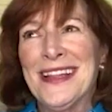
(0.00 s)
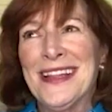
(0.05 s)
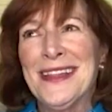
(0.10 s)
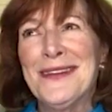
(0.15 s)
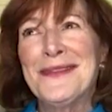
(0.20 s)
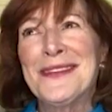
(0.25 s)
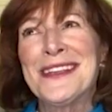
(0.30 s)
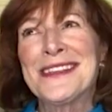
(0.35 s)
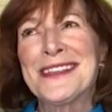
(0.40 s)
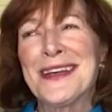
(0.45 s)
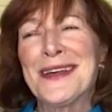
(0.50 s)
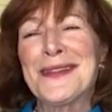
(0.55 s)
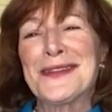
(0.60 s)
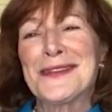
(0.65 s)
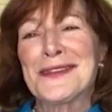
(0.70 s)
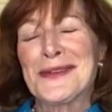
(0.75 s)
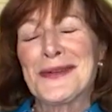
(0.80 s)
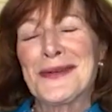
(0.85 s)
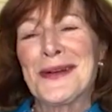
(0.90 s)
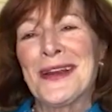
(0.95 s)
to tell this
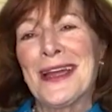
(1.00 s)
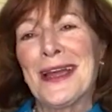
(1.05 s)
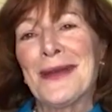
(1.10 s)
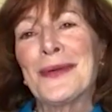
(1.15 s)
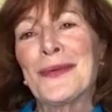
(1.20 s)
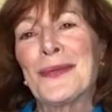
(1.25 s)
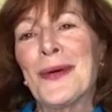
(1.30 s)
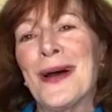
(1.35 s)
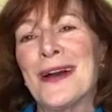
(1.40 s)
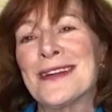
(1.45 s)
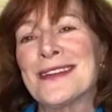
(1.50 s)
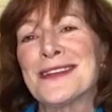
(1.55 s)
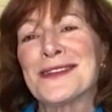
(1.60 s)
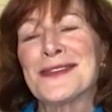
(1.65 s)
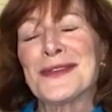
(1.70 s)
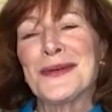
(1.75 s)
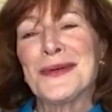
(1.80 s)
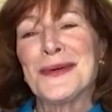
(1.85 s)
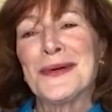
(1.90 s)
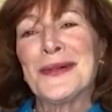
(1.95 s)
story. I would walk to
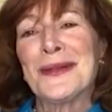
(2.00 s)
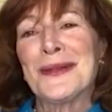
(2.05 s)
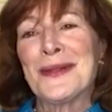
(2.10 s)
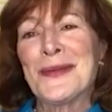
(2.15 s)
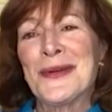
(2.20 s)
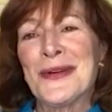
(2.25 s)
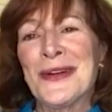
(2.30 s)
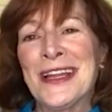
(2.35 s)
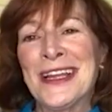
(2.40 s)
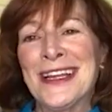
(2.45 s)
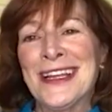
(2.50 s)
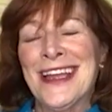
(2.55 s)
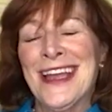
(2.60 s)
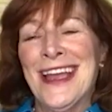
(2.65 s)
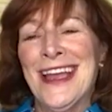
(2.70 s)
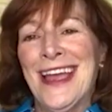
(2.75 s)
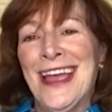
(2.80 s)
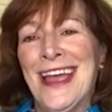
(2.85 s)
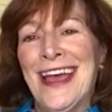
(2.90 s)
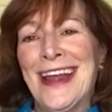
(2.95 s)
school in the morning
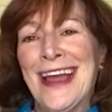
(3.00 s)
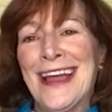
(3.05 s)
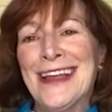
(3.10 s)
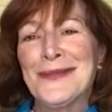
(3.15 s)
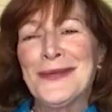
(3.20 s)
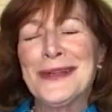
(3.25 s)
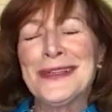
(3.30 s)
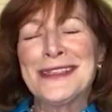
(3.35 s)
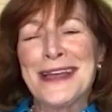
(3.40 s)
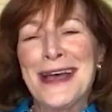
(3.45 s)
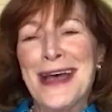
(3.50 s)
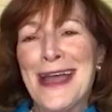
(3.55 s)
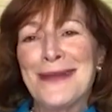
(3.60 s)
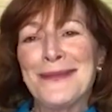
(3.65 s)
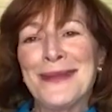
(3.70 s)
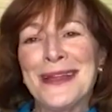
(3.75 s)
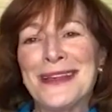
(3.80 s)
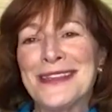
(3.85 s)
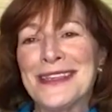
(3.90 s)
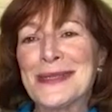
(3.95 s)
and I would
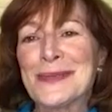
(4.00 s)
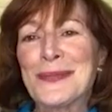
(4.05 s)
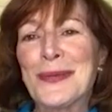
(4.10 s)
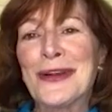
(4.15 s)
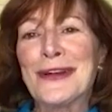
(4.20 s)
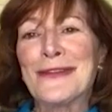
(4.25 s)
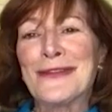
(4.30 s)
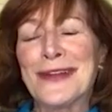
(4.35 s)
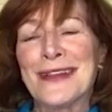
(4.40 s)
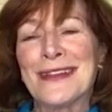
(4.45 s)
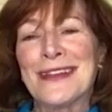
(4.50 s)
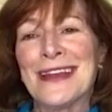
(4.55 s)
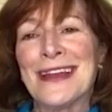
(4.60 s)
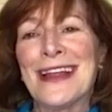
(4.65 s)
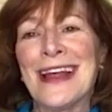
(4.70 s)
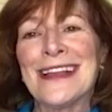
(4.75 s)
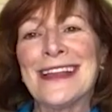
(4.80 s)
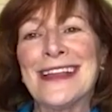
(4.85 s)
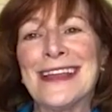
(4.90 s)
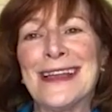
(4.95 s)
time it just perfectly.
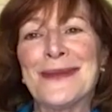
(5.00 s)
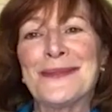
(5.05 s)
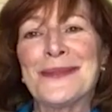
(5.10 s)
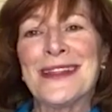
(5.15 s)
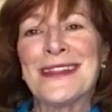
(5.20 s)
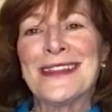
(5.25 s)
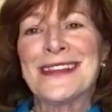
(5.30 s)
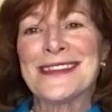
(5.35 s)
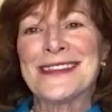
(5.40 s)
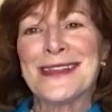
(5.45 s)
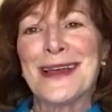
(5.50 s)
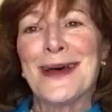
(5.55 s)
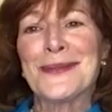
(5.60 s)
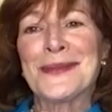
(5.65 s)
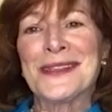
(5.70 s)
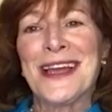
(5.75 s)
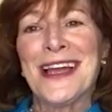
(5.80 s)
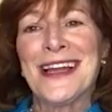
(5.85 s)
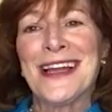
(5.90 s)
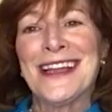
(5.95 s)
I'd get up to the stop
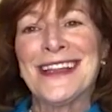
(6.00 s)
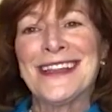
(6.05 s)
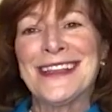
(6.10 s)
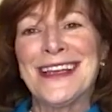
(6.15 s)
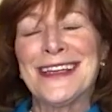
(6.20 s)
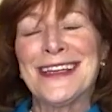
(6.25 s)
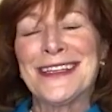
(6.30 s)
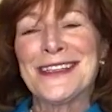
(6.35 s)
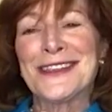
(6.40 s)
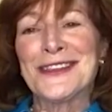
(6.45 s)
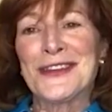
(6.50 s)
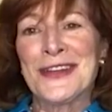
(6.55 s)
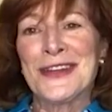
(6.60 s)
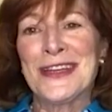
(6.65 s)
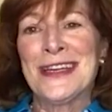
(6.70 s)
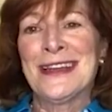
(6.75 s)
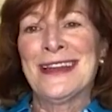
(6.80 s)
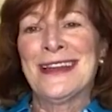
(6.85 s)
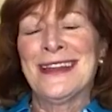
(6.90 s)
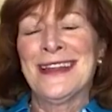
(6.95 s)
sign at the end of the
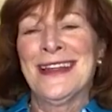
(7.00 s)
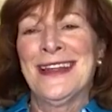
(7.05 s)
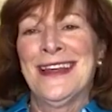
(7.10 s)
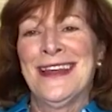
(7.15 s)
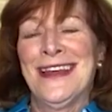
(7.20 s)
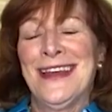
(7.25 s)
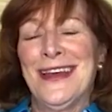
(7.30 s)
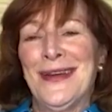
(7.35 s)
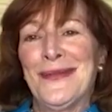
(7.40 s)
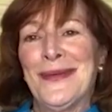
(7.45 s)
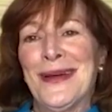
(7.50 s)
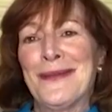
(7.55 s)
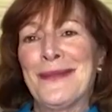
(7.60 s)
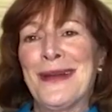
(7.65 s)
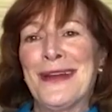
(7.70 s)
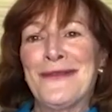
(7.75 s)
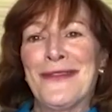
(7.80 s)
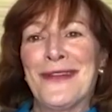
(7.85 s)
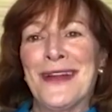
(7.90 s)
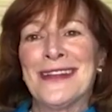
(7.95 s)
street, and one of
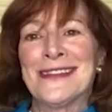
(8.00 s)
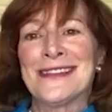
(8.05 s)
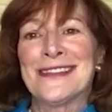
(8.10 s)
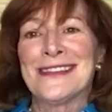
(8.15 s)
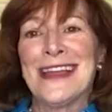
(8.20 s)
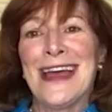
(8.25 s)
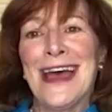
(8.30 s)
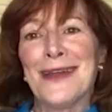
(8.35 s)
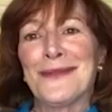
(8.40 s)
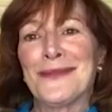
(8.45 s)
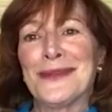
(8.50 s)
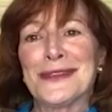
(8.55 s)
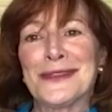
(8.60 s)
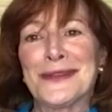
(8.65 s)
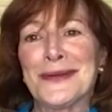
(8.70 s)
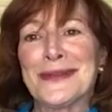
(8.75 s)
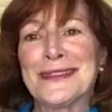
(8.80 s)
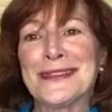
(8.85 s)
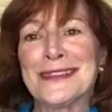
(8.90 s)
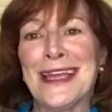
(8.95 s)
my friend's dad was
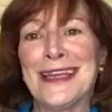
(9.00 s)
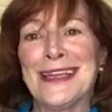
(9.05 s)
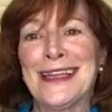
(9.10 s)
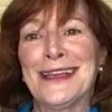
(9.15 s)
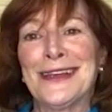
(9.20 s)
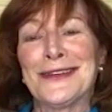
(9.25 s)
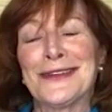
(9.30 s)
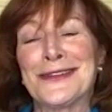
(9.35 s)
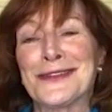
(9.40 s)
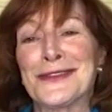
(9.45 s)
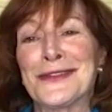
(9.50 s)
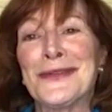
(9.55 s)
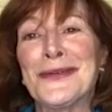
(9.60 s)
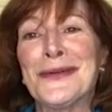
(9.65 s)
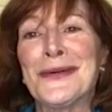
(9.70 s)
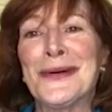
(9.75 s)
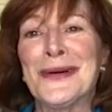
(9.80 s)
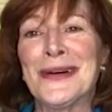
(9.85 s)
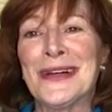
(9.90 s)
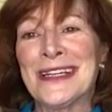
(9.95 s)
always taking him to
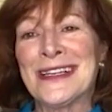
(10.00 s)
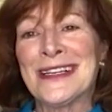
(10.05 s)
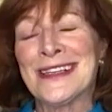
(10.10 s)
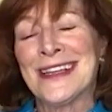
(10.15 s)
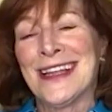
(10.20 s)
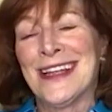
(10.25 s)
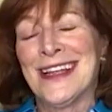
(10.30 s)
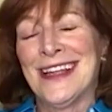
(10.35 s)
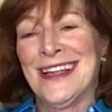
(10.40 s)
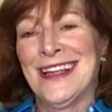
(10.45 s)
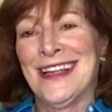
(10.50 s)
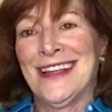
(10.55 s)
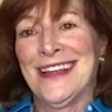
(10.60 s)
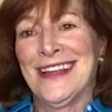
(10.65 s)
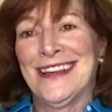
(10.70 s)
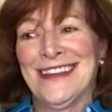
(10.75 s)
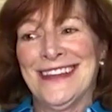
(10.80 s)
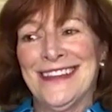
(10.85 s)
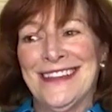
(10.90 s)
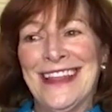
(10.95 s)
school, and
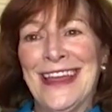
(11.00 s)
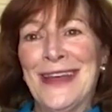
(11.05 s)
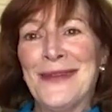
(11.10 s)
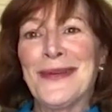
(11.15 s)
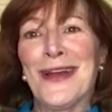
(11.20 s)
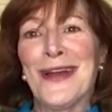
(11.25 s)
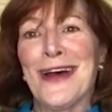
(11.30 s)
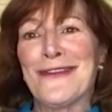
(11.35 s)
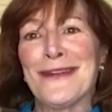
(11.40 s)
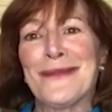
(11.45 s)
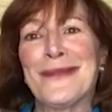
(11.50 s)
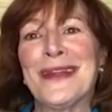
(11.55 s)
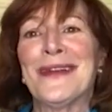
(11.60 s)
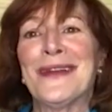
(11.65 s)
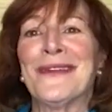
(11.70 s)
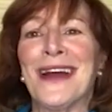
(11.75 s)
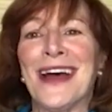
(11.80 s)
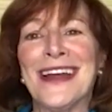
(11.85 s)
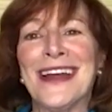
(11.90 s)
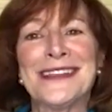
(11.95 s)
they would offer me
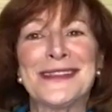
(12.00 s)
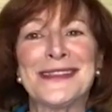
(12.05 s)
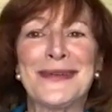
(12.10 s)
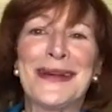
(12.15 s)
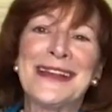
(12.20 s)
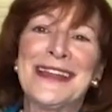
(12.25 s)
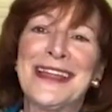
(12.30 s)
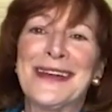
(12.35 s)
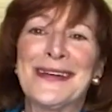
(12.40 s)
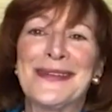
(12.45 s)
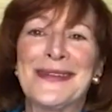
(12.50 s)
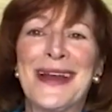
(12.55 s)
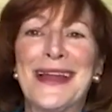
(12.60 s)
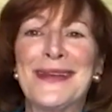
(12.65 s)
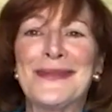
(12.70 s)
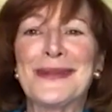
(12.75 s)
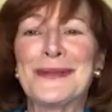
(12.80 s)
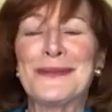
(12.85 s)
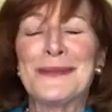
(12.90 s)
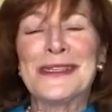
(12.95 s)
a ride. So I'd get a
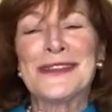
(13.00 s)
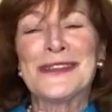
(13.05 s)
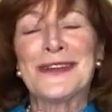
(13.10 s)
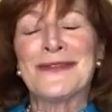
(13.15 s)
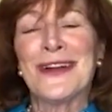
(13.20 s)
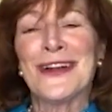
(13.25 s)
ride with Mr.